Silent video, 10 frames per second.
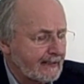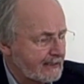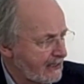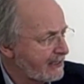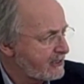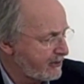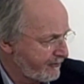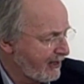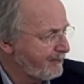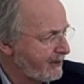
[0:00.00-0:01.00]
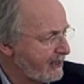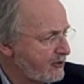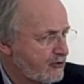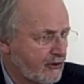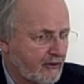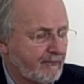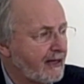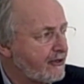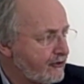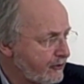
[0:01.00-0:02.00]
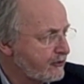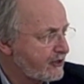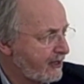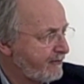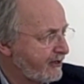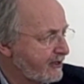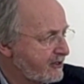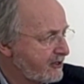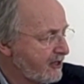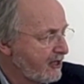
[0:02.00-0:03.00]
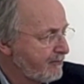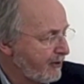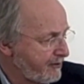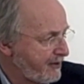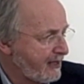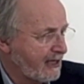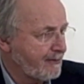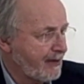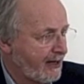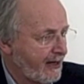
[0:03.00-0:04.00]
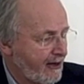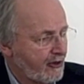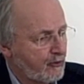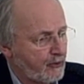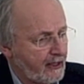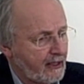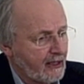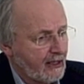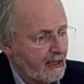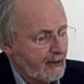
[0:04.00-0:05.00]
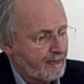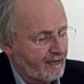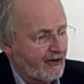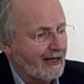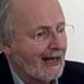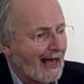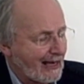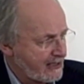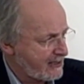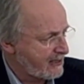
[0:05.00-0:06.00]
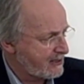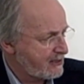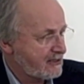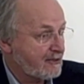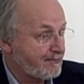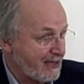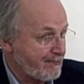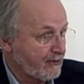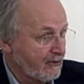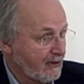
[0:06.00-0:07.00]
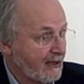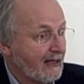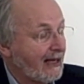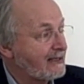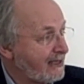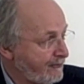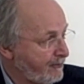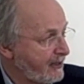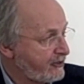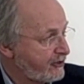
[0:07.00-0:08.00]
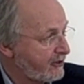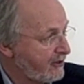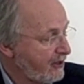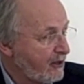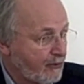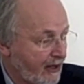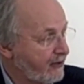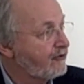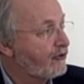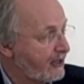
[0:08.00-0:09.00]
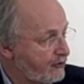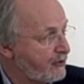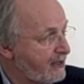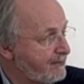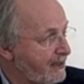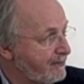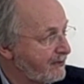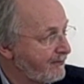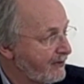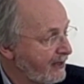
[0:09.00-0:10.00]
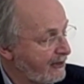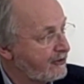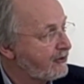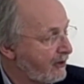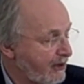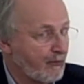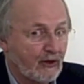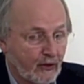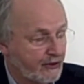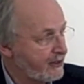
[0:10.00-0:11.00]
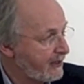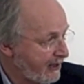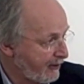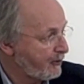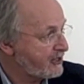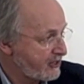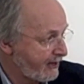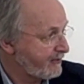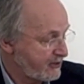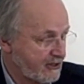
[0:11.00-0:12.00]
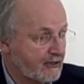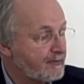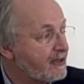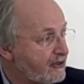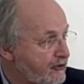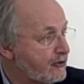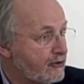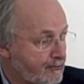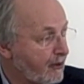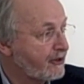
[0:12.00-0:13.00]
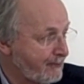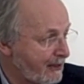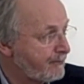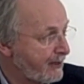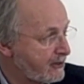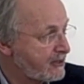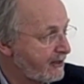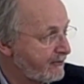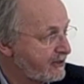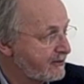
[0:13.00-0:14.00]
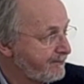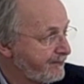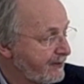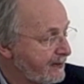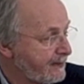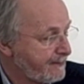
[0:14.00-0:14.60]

there's a list of companies that have made huge savings by thinking about how can we provide access to people and to information rather than trying to train people. And then we look at the ROI savings, and there's been huge multi-million pound savings.